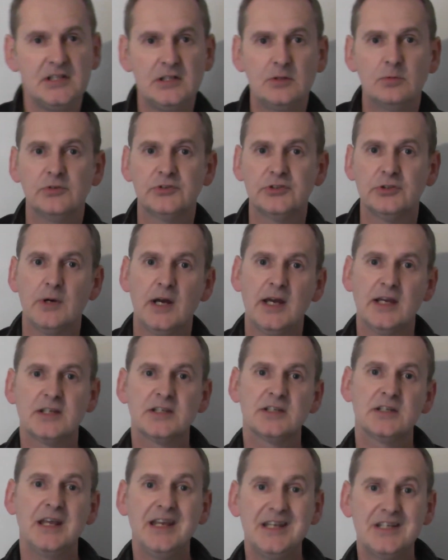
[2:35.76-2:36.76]
equal to
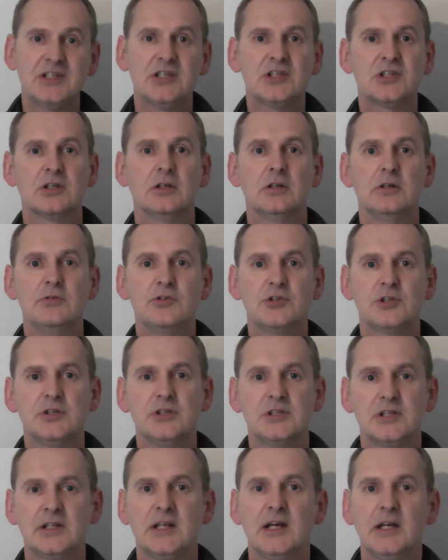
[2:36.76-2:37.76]
x is the solution
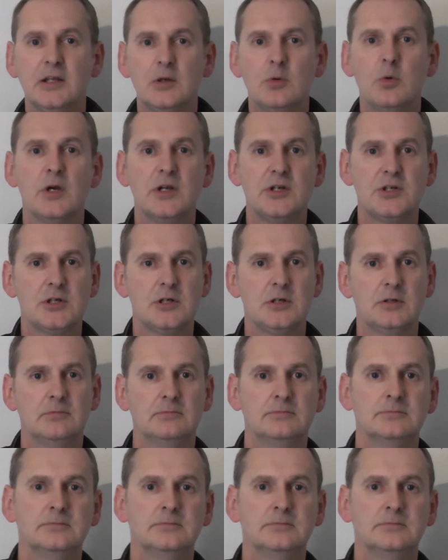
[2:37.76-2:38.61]
to that equation.